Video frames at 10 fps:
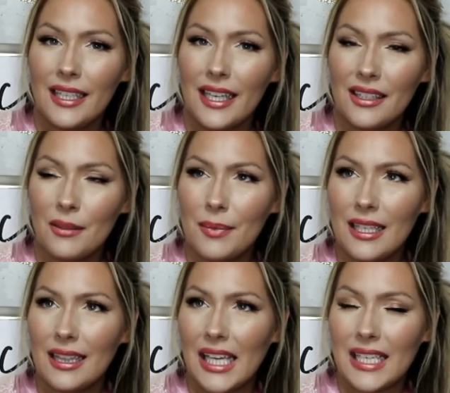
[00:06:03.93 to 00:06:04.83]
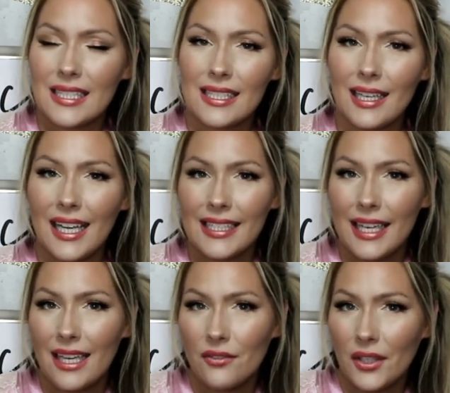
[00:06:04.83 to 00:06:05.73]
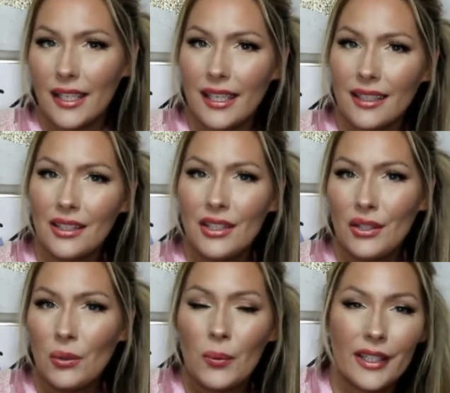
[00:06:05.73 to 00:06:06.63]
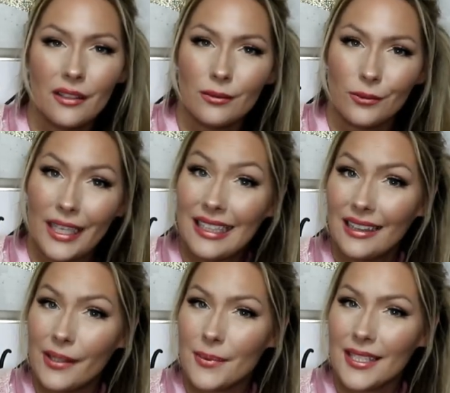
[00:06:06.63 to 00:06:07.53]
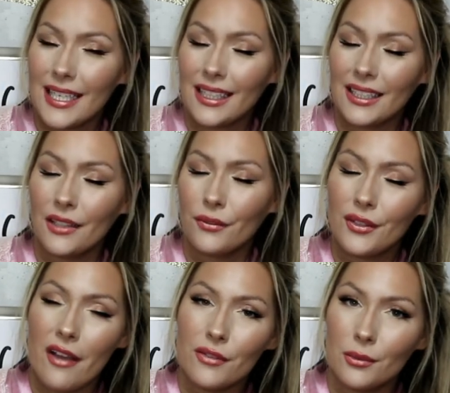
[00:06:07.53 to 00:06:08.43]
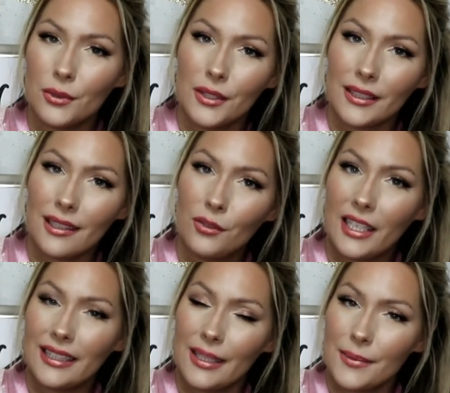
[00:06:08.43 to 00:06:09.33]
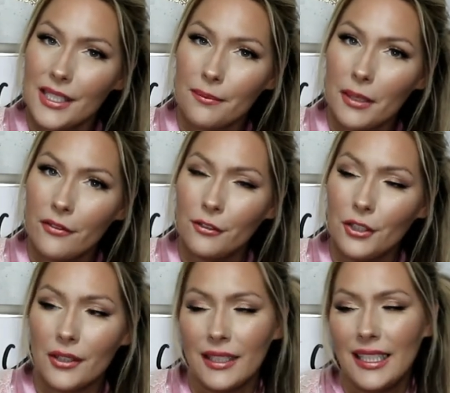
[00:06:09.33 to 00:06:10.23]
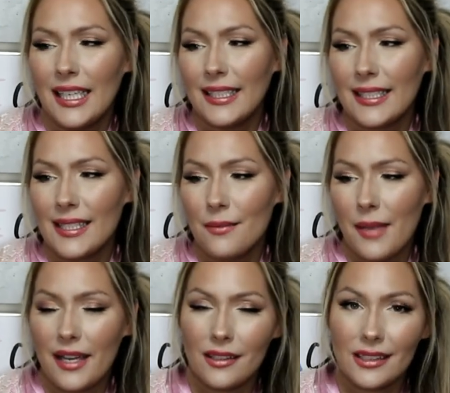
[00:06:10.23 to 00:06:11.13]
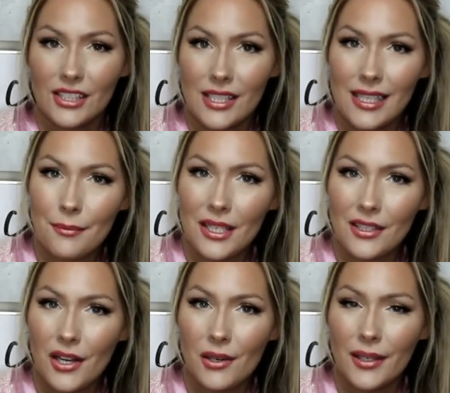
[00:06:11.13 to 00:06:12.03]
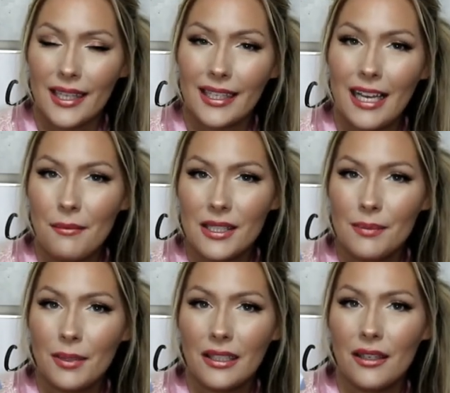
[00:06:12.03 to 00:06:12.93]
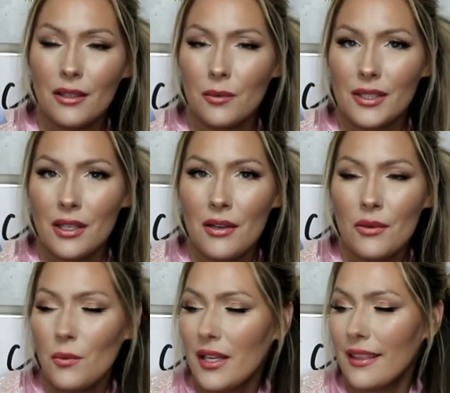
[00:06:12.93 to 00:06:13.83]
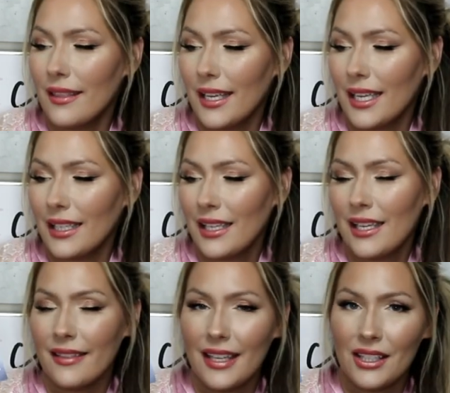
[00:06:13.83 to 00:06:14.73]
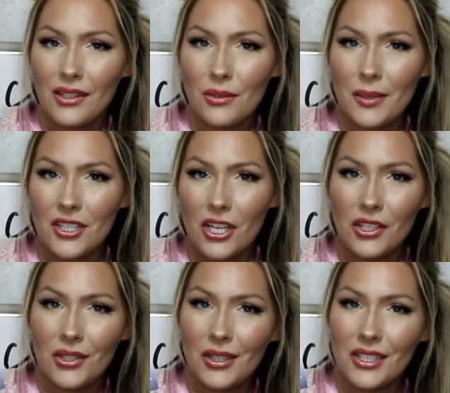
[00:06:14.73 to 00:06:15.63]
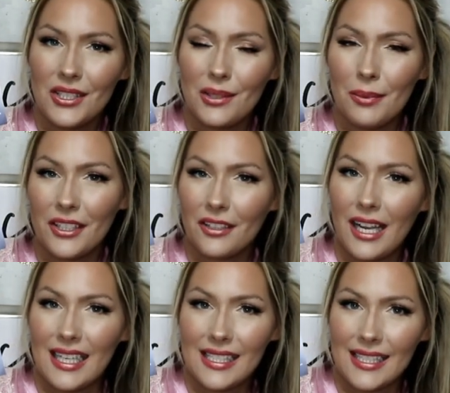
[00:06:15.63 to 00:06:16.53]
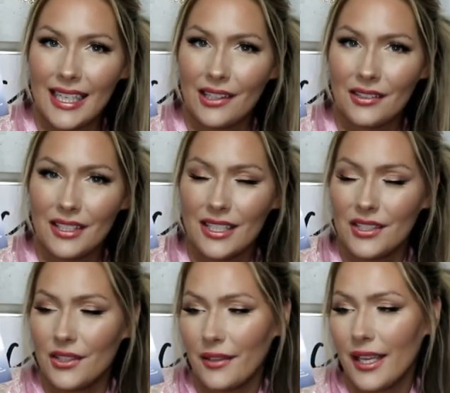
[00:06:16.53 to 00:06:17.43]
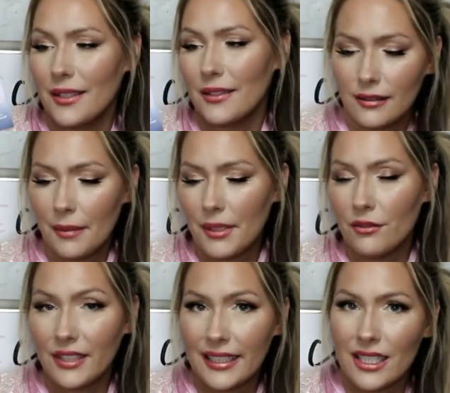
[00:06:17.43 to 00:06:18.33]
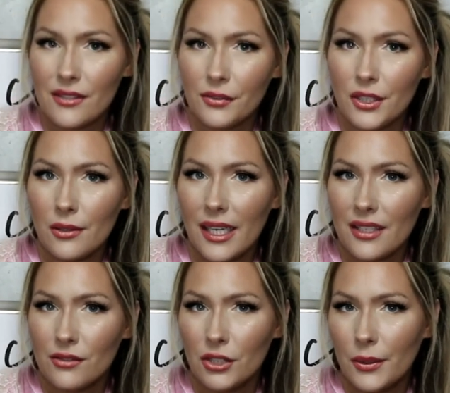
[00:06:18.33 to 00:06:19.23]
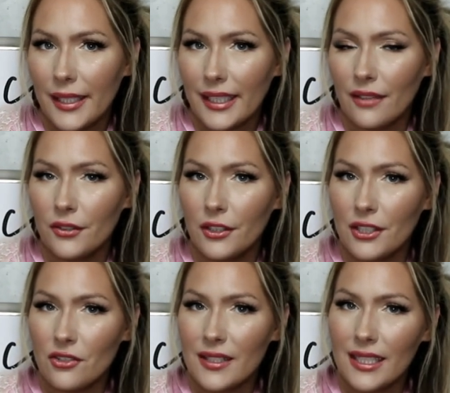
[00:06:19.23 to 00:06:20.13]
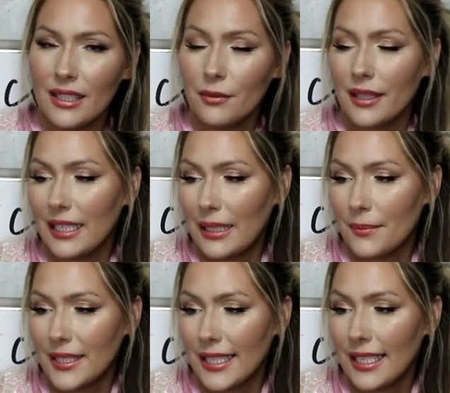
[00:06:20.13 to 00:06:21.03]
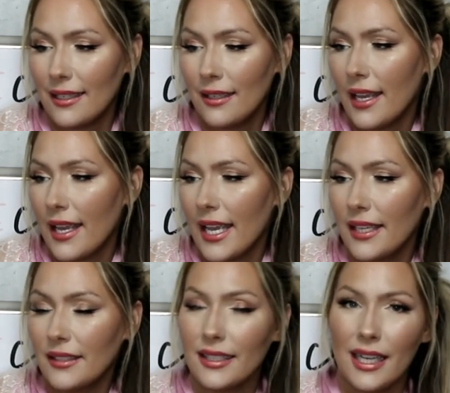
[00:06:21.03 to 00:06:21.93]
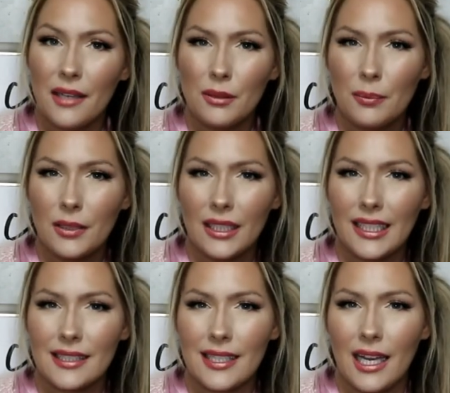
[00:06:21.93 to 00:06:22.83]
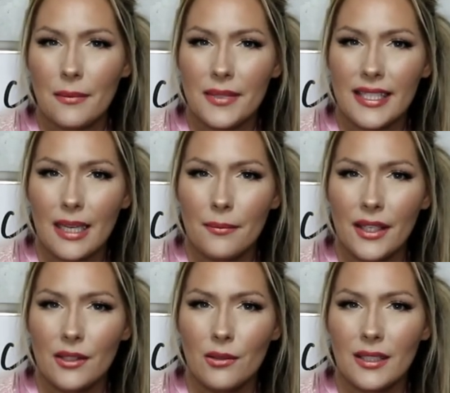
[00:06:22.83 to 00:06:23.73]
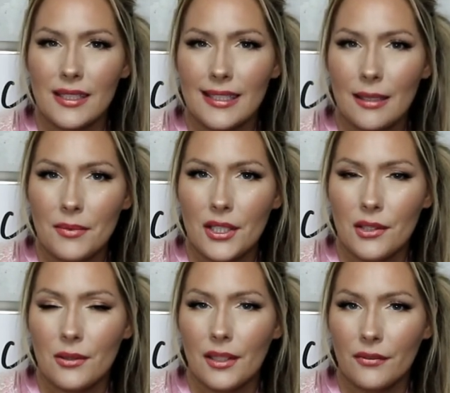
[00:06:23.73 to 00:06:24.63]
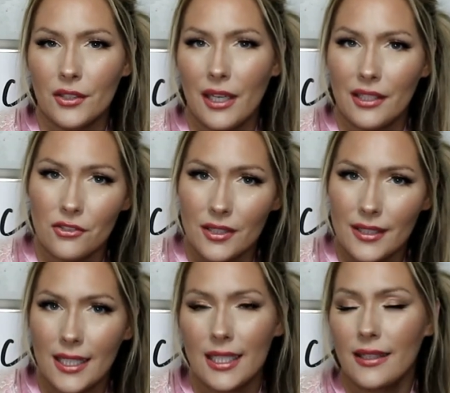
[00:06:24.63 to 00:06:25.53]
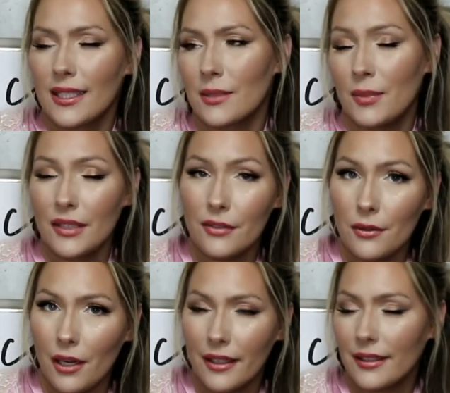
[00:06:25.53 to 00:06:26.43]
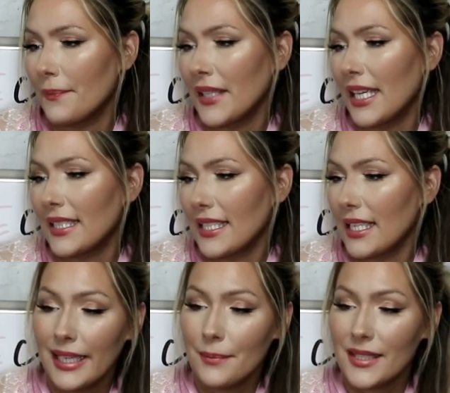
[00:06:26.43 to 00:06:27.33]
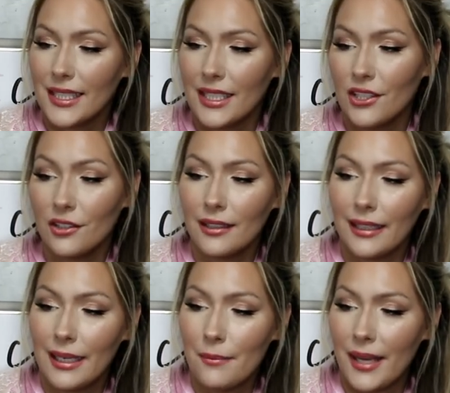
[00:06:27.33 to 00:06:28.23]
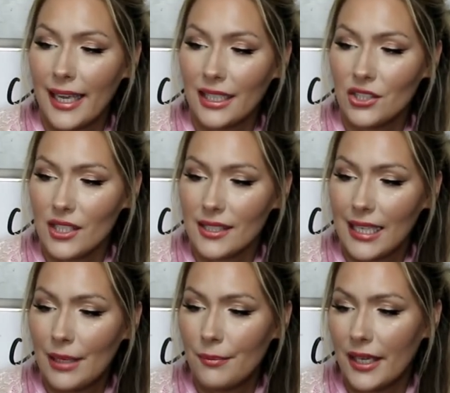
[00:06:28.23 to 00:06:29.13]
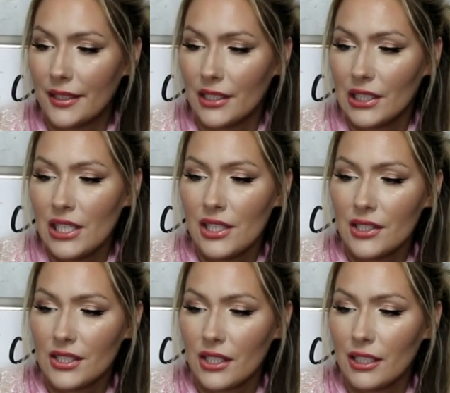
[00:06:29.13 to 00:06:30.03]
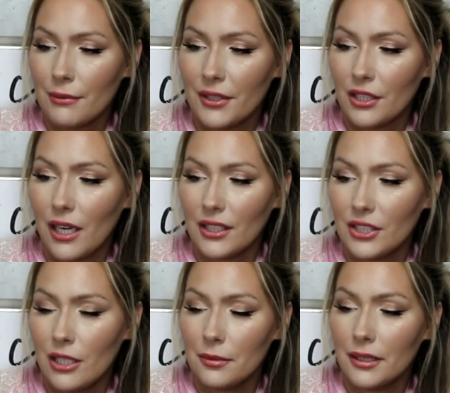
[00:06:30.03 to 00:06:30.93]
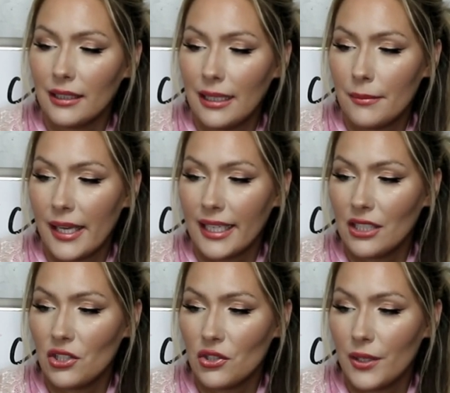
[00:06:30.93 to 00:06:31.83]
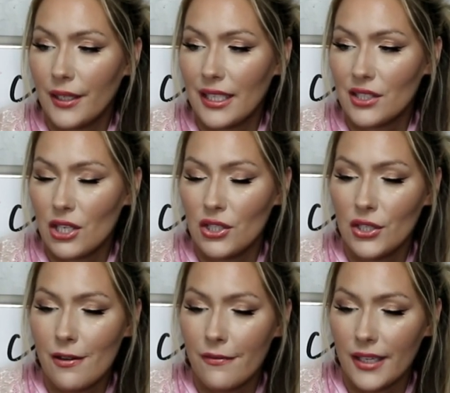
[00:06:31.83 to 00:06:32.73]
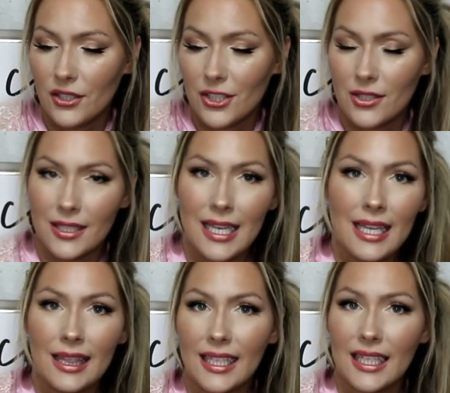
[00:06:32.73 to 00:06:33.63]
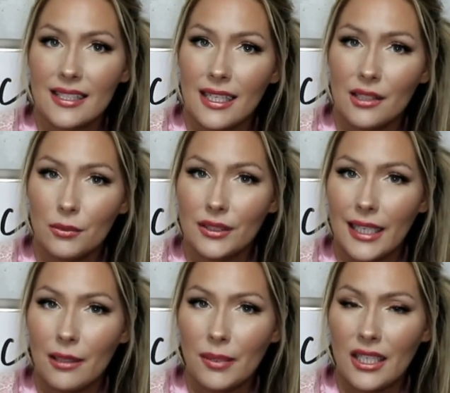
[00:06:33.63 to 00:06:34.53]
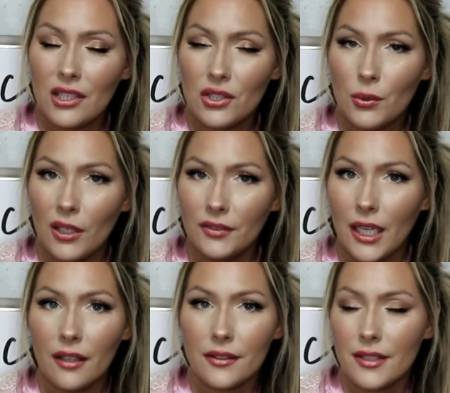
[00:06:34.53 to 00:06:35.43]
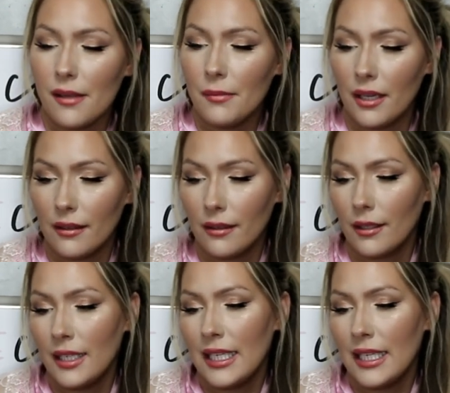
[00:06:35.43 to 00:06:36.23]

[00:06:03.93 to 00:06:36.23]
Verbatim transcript: It could be like skydiving, wear red lipstick, like if you've never worn red lipstick before. It doesn't matter. Just let me know in the comments below what's one thing that you wish you could do but you're kind of scared to do that. Let me read this for you guys real quick if you're interested with Ipsy. And I will put like a timestamp that you can skip to if you're not interested in this. But if you are, it says, Ipsy, your glam bag just got better. Starting with your October glam bag, enjoy these new features. Like I said, it will now be $12 a month.